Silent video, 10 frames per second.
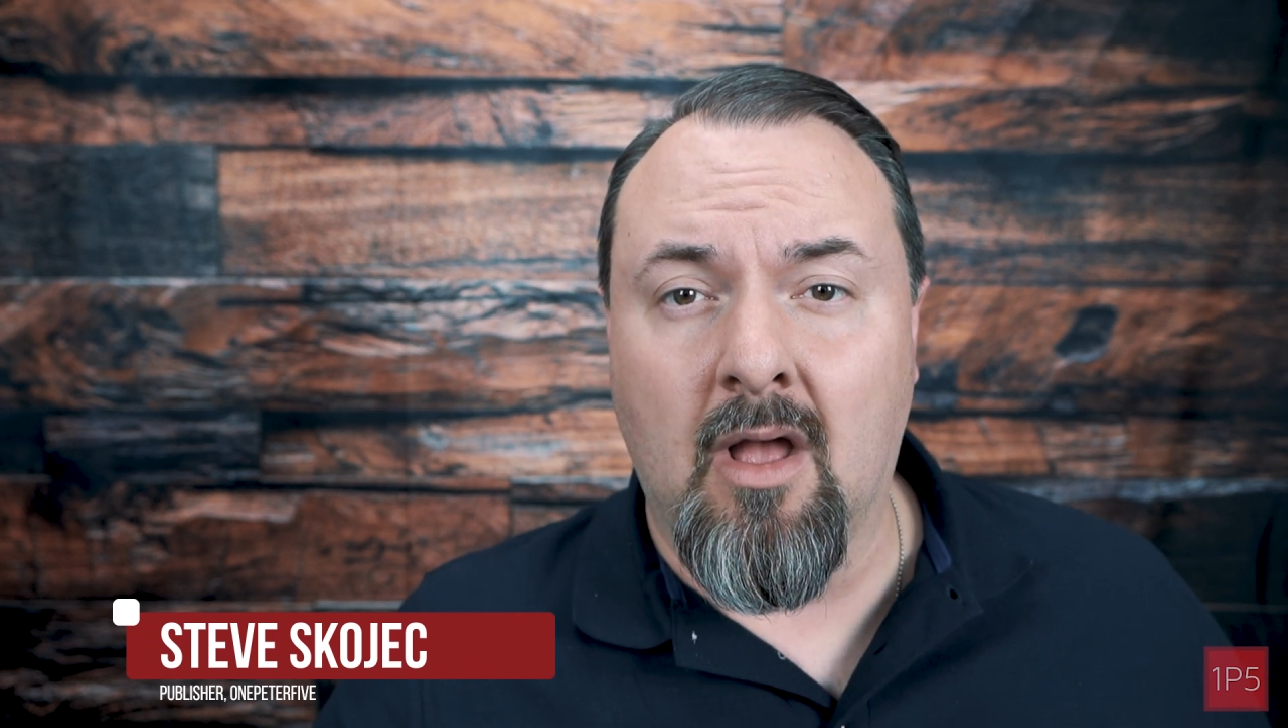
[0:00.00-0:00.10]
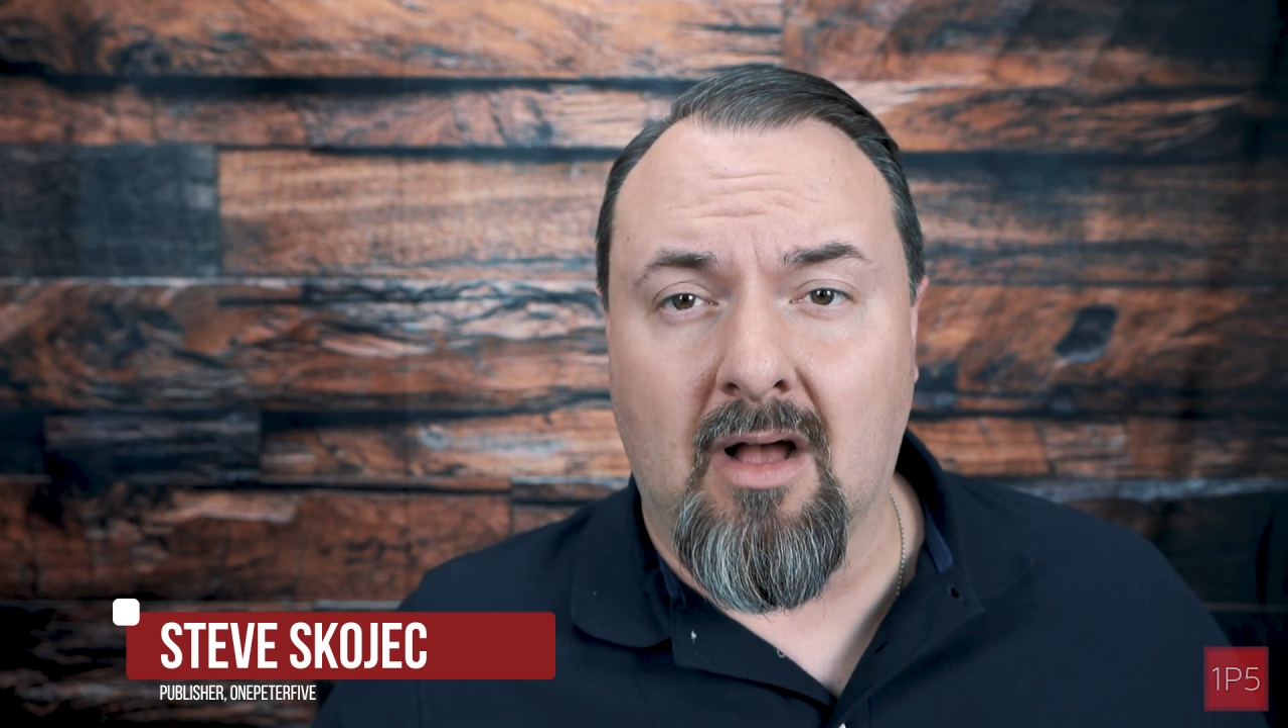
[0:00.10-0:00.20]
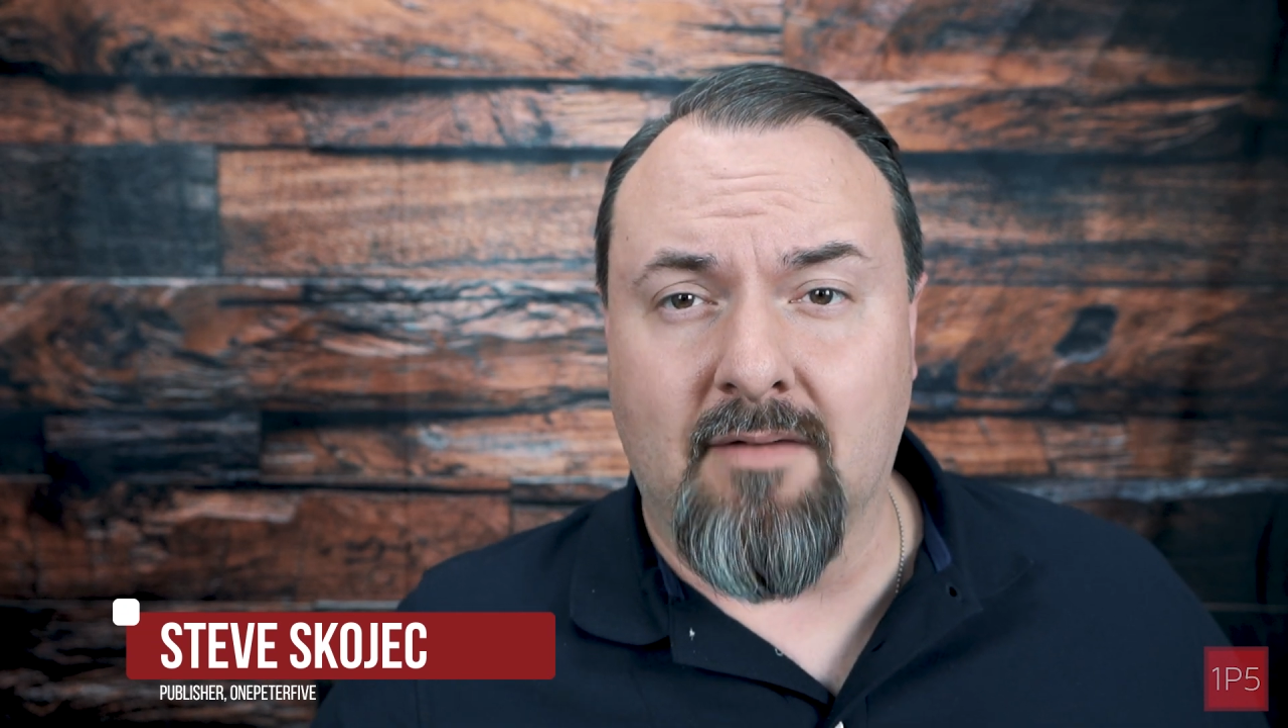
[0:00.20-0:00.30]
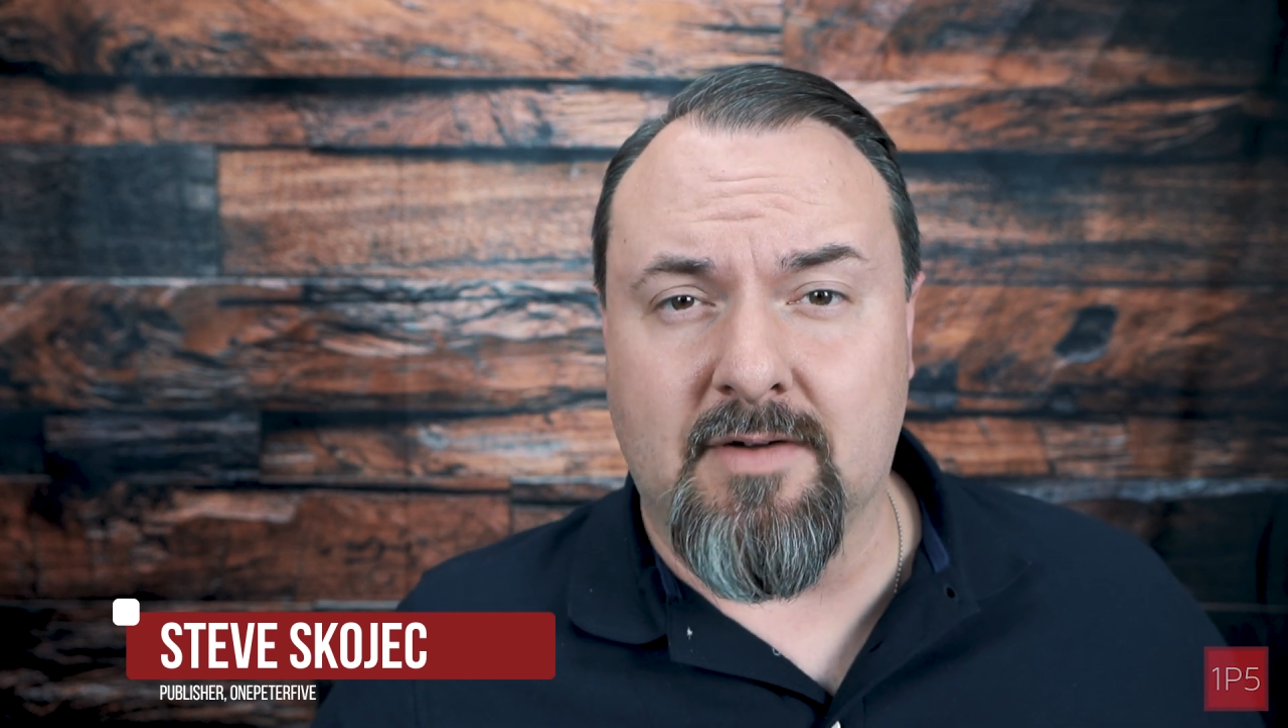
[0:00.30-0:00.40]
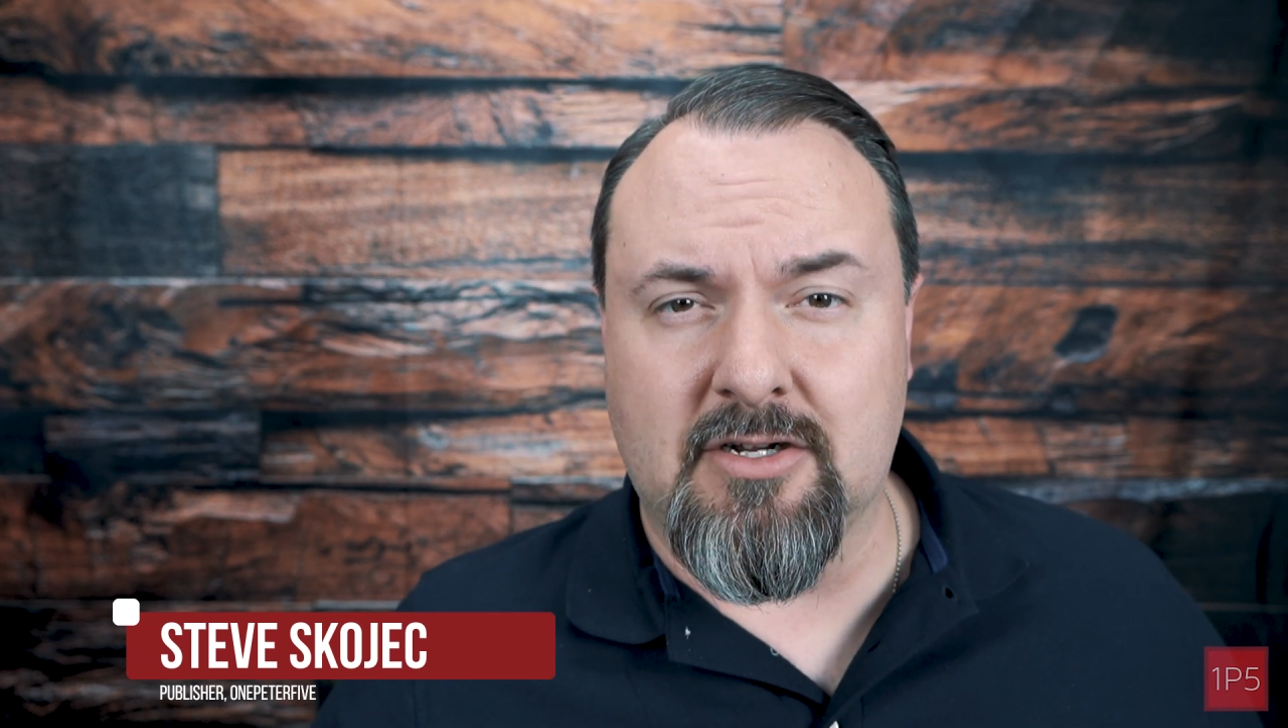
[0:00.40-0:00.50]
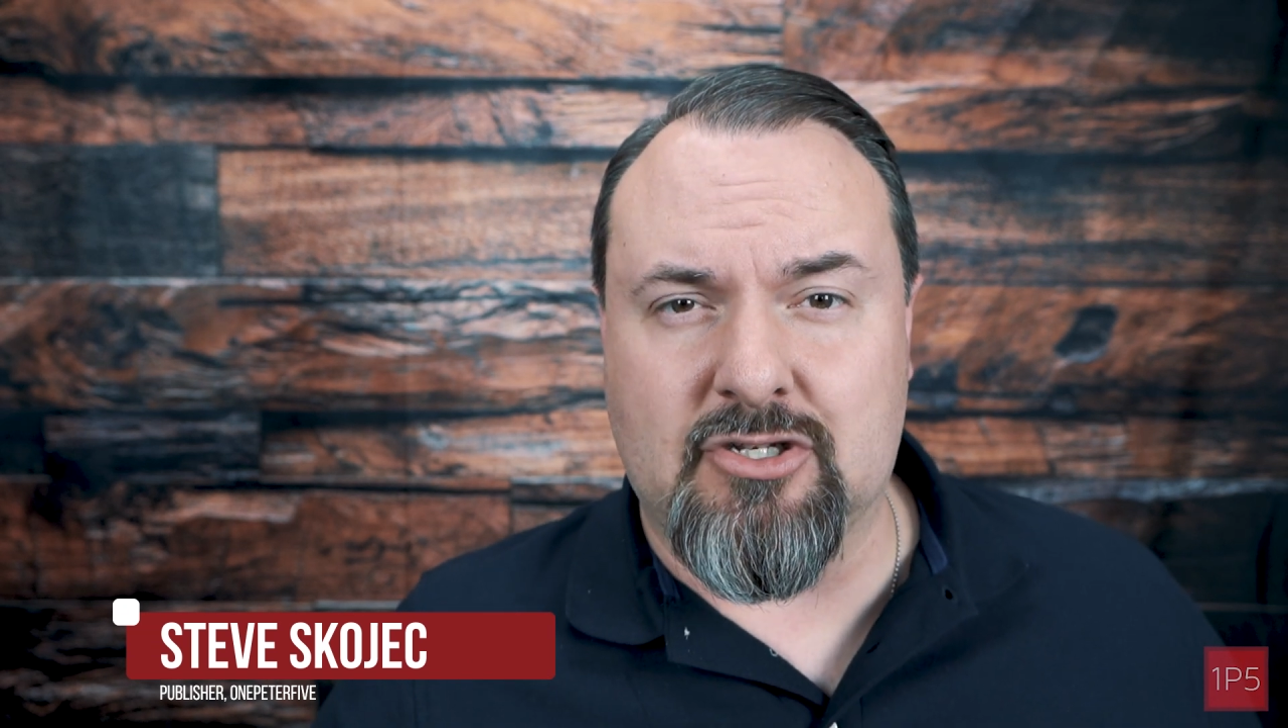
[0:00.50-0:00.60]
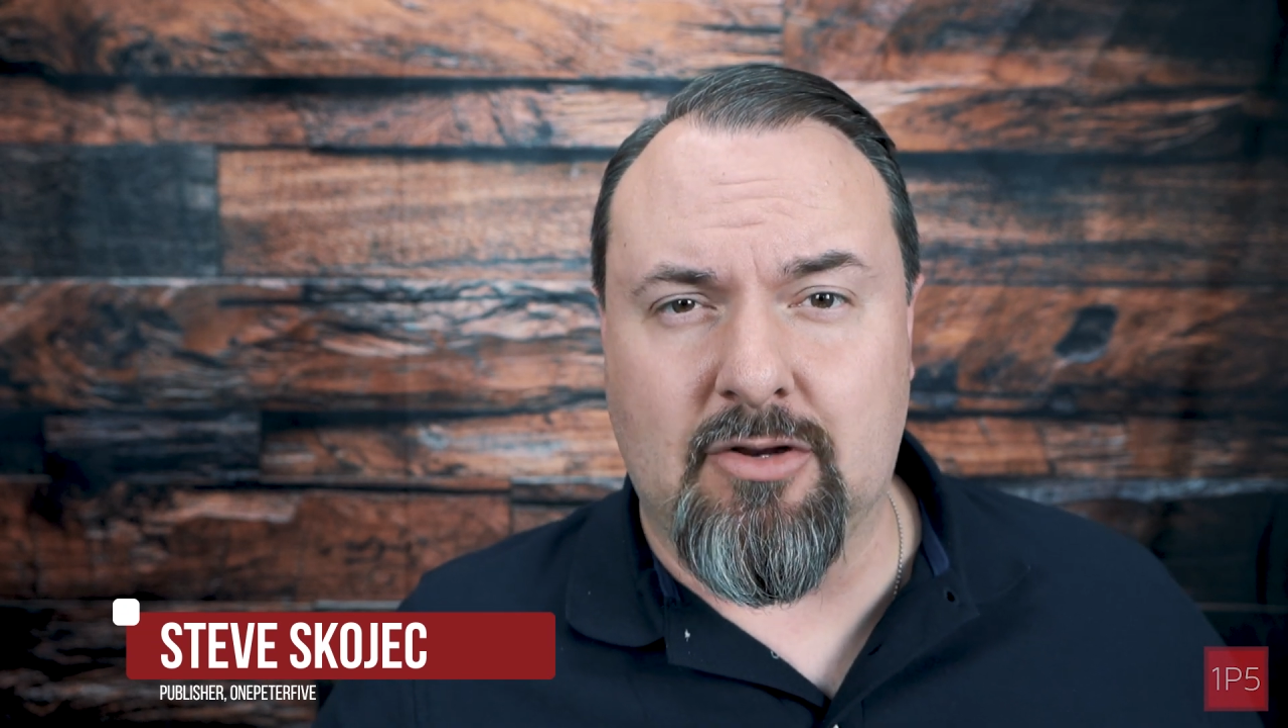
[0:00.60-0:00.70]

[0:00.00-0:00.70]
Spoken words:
avert